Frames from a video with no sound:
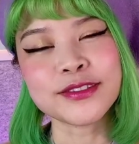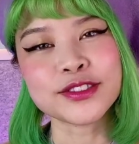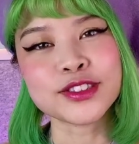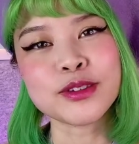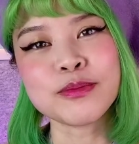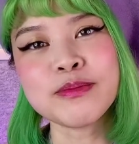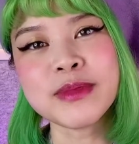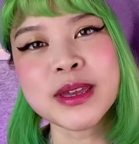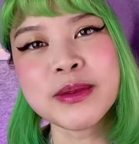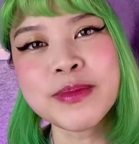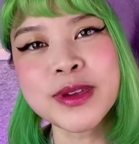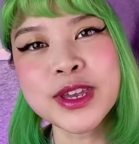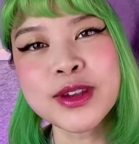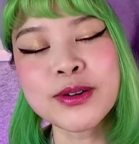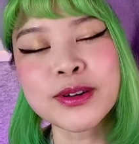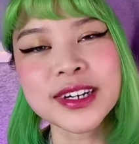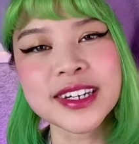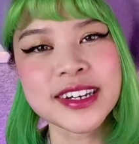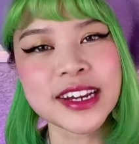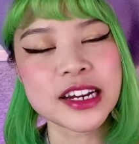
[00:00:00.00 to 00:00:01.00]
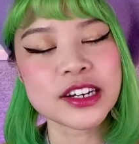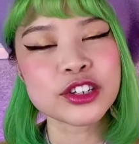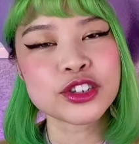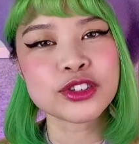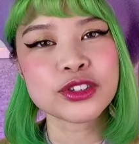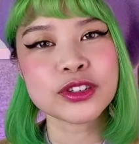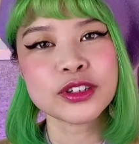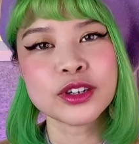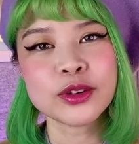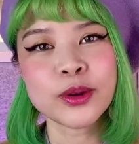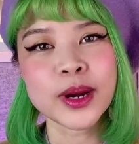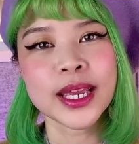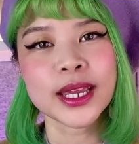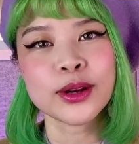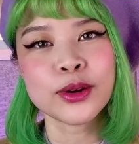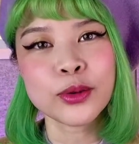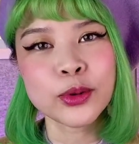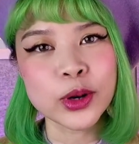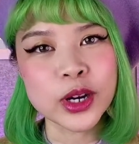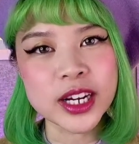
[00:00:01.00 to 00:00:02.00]
So maybe you're naturally quite
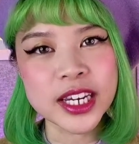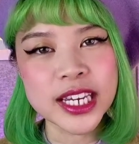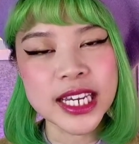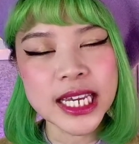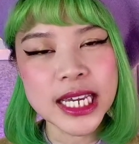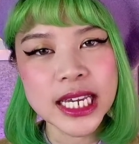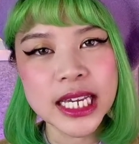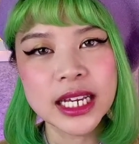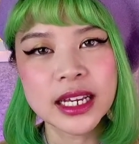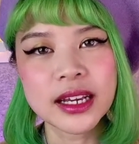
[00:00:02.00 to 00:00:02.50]
quirky.